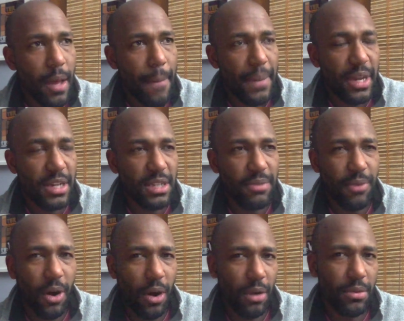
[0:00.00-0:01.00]
Because of
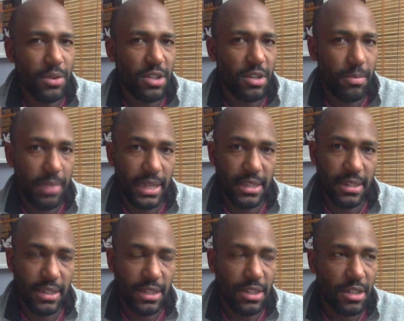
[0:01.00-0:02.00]
all of those
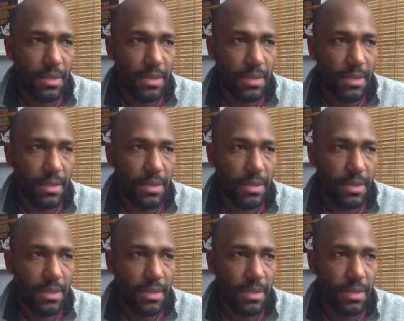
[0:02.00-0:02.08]
complexities,